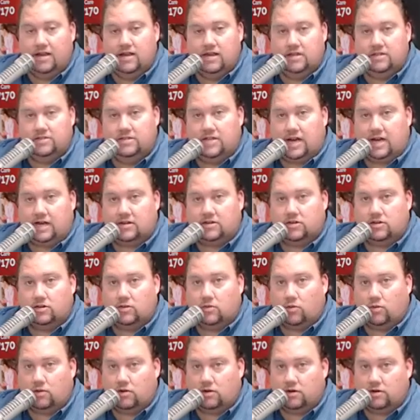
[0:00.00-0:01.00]

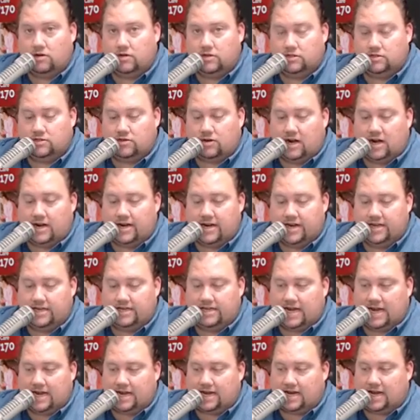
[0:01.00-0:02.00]

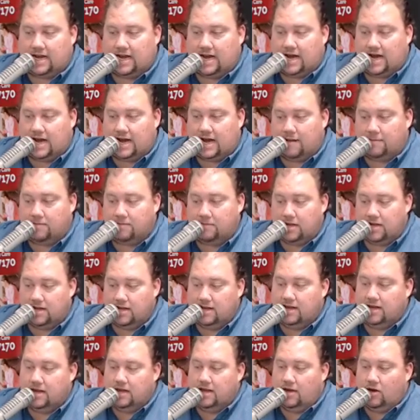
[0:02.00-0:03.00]
drwernerandrade.com
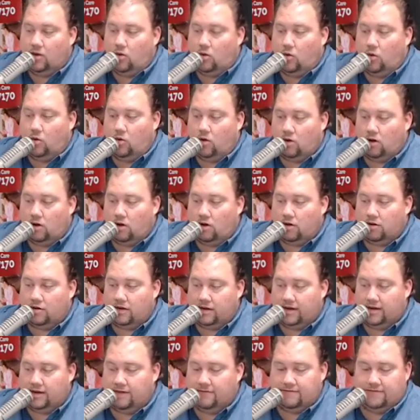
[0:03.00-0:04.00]
or
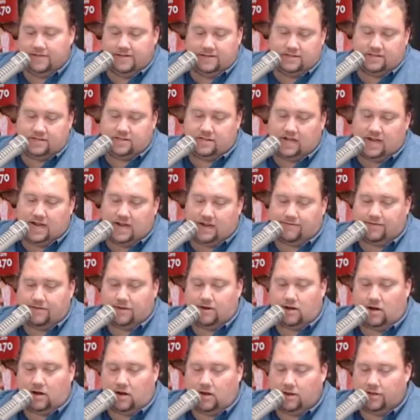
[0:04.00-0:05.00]
give his staff a
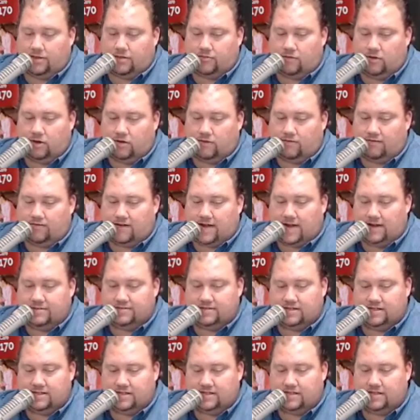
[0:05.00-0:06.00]
call at
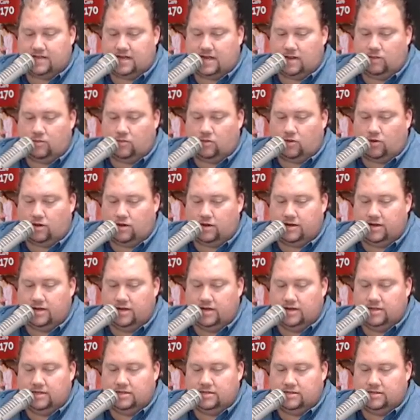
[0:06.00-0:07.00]

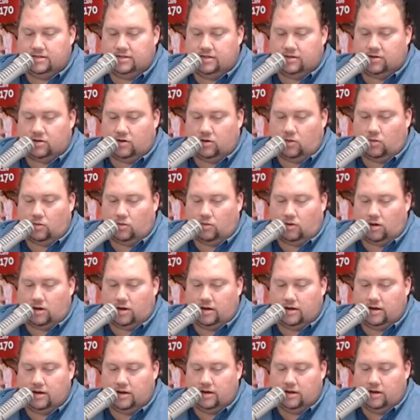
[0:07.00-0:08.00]

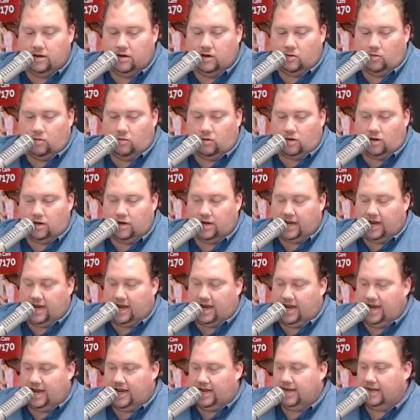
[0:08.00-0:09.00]

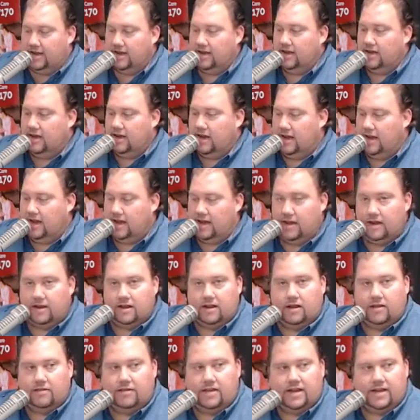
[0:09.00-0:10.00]
305-691-0118. And
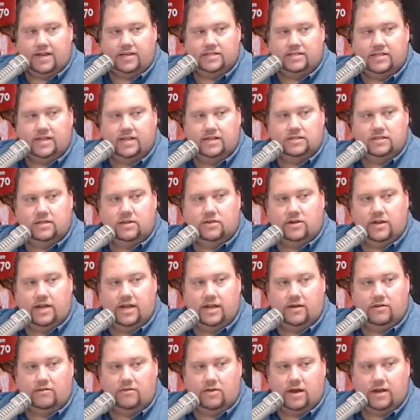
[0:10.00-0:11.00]
like I said, he's
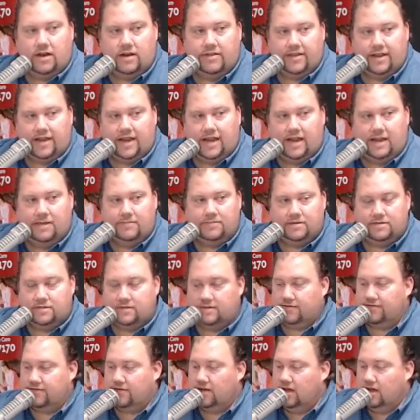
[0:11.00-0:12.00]
located right on the campus of